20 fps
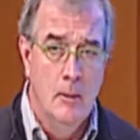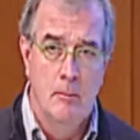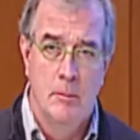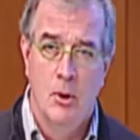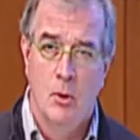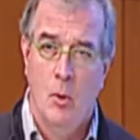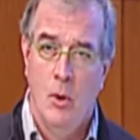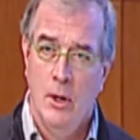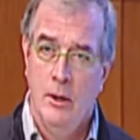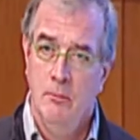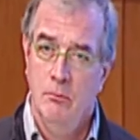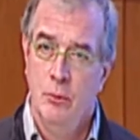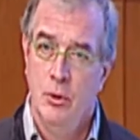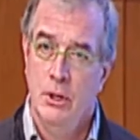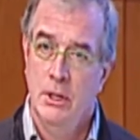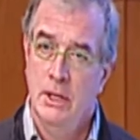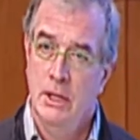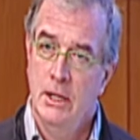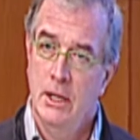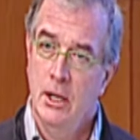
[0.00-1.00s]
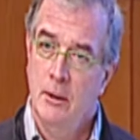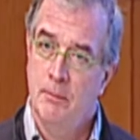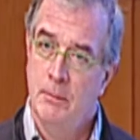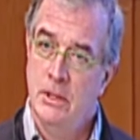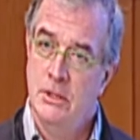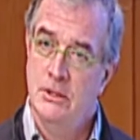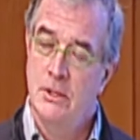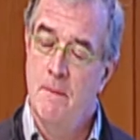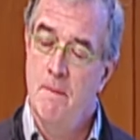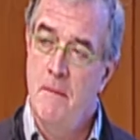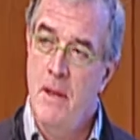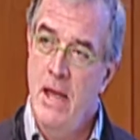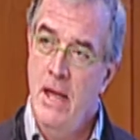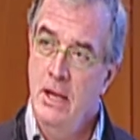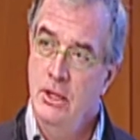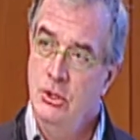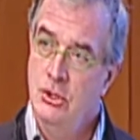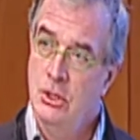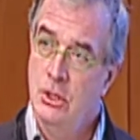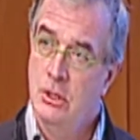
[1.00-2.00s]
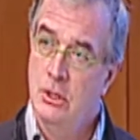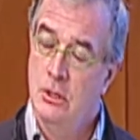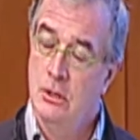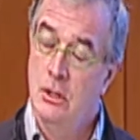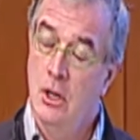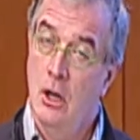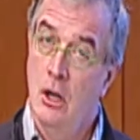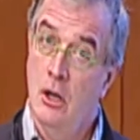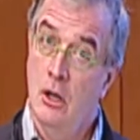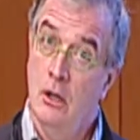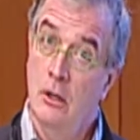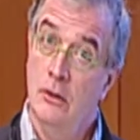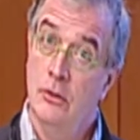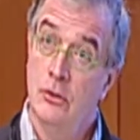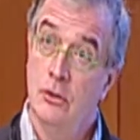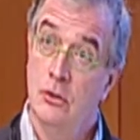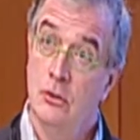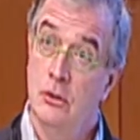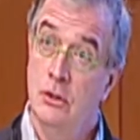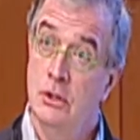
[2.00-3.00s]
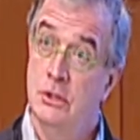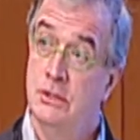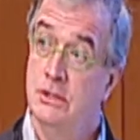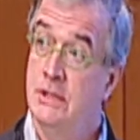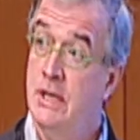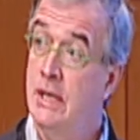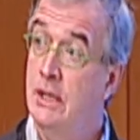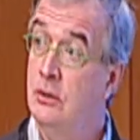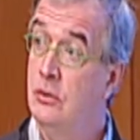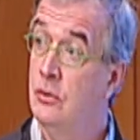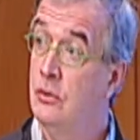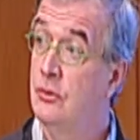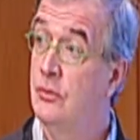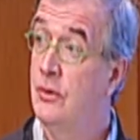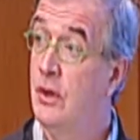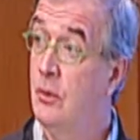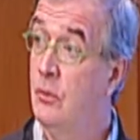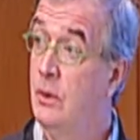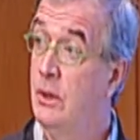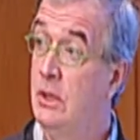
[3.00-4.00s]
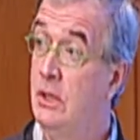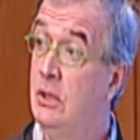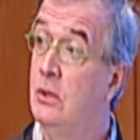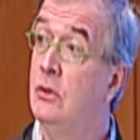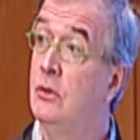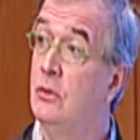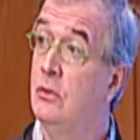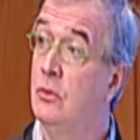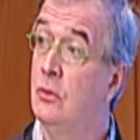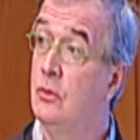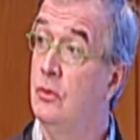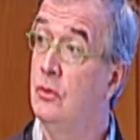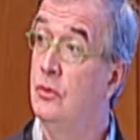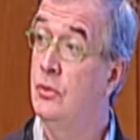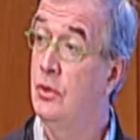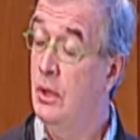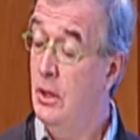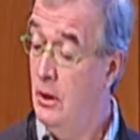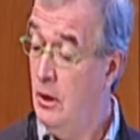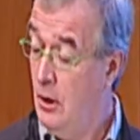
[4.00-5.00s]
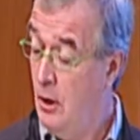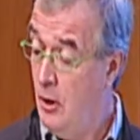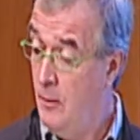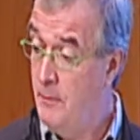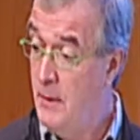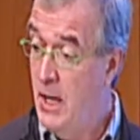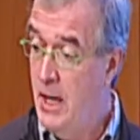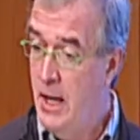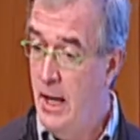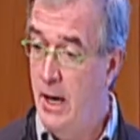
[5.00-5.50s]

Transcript: But why I'm bringing it up is imagine other standards that we use um,